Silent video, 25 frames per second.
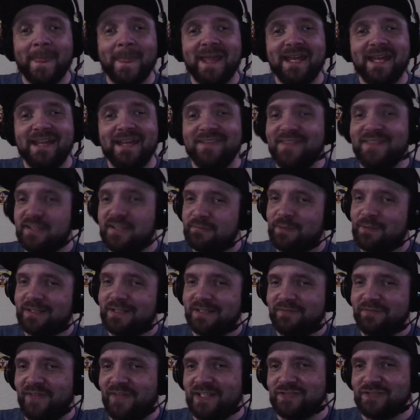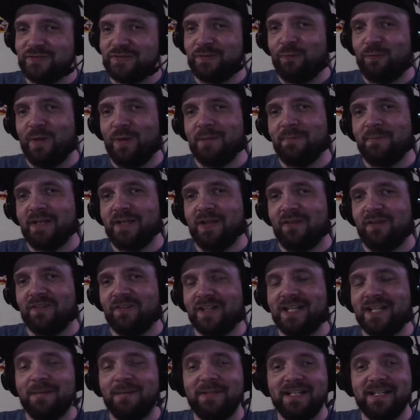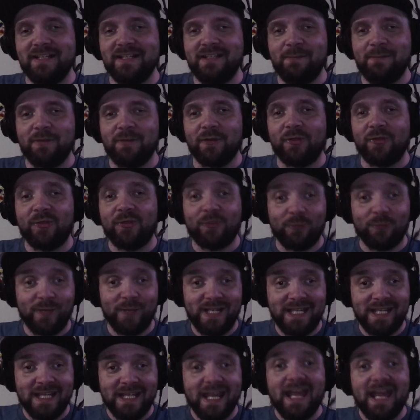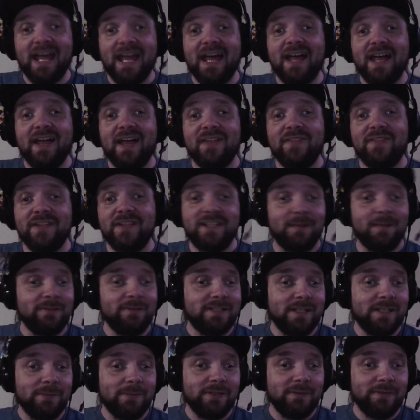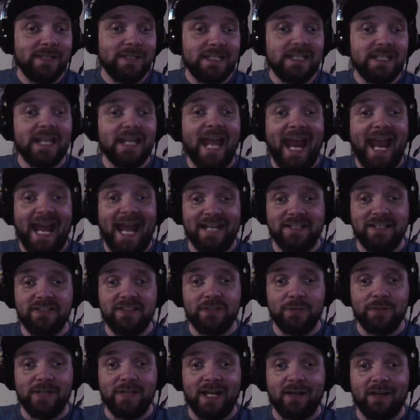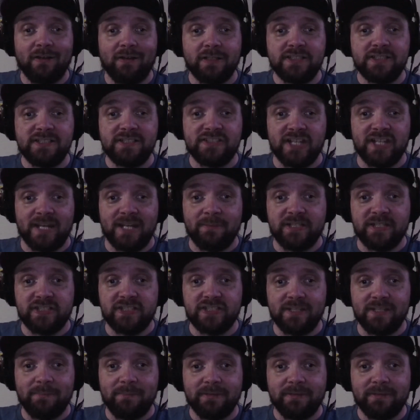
this one eventually won me over. Coming in at number 3, the WWE Attitude Era Championship.